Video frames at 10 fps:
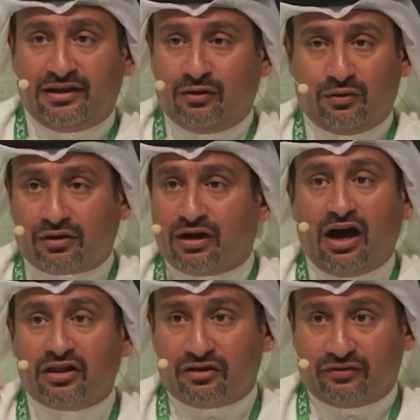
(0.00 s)
or
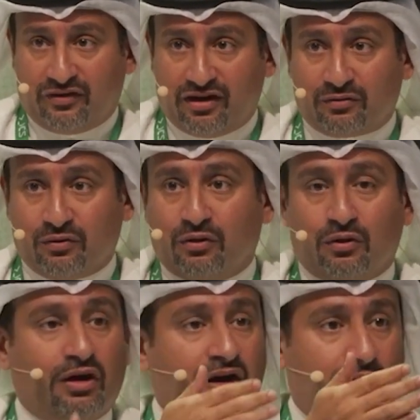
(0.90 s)
other
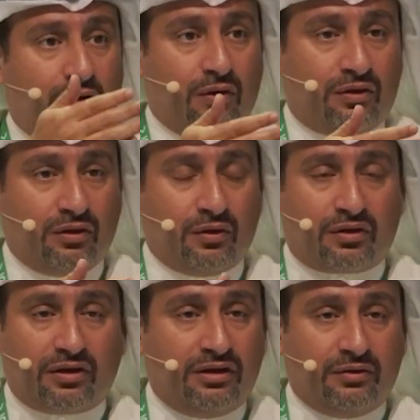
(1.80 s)
firewall or
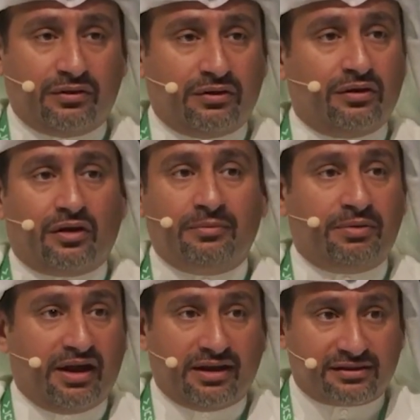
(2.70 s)
your
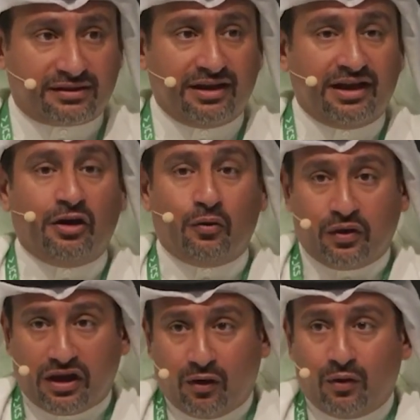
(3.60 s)
IPS.
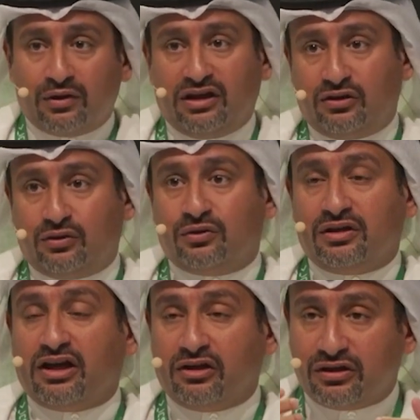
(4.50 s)
We all need to
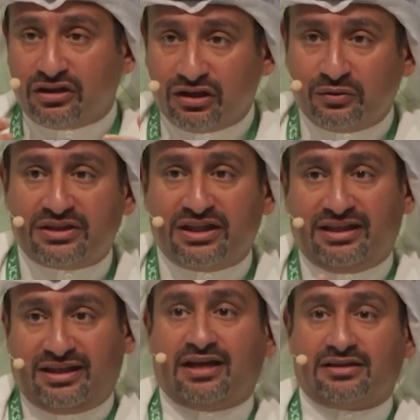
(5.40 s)
continuously
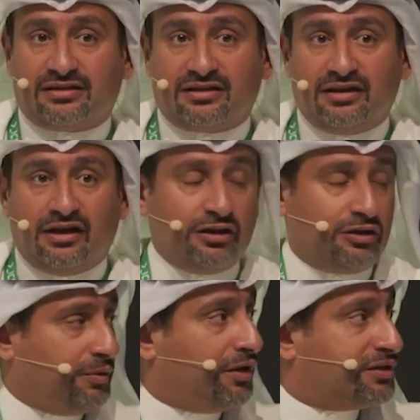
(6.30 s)
test. And
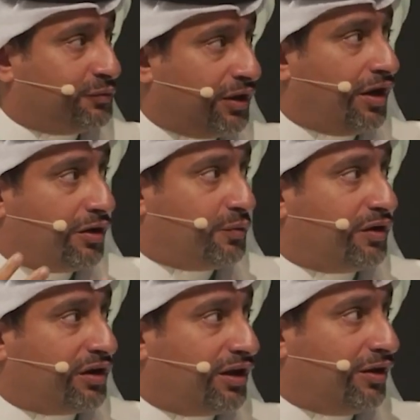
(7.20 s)
to be honest, we are
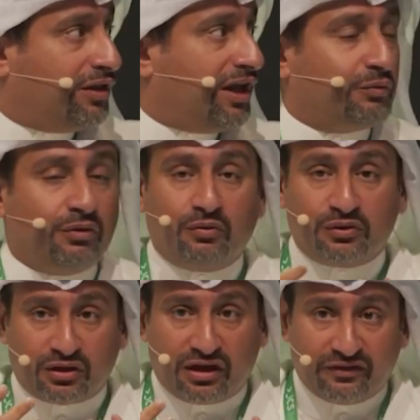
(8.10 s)
working on that. We were
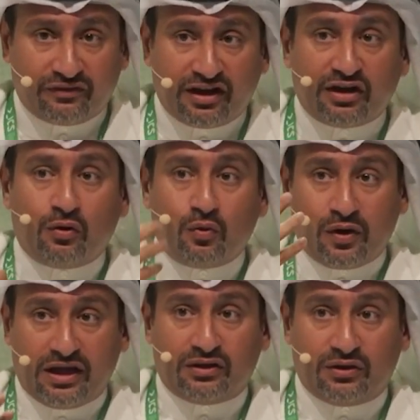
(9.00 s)
trying to find a
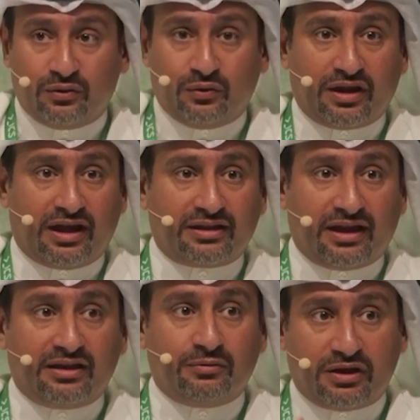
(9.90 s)
way to do that
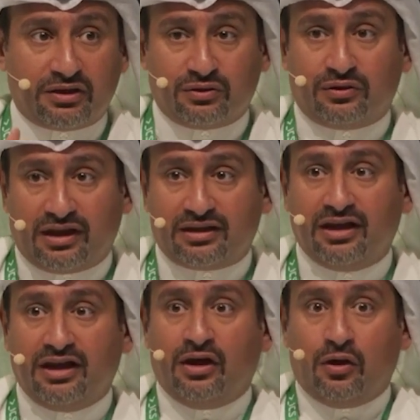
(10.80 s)
and to make sure that
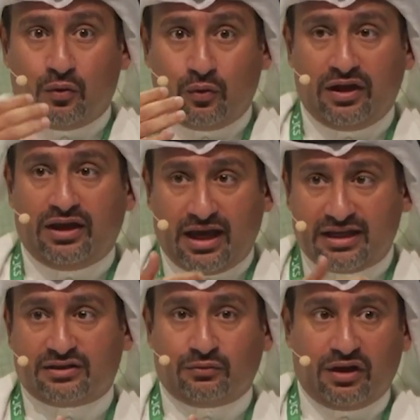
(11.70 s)
we
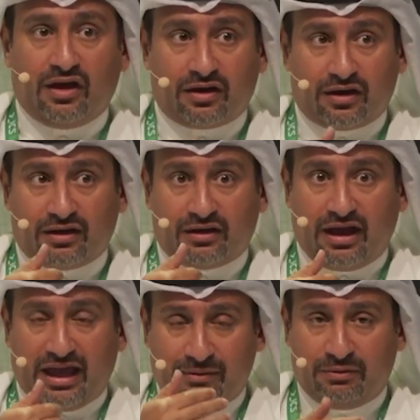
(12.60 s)
are
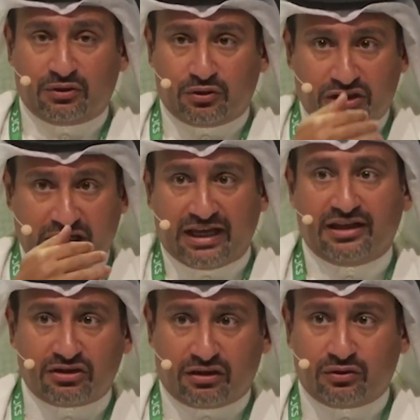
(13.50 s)
able to
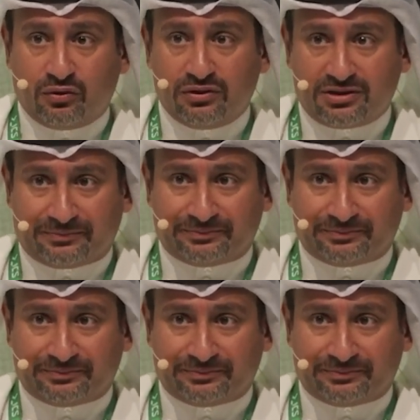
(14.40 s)
challenge our tools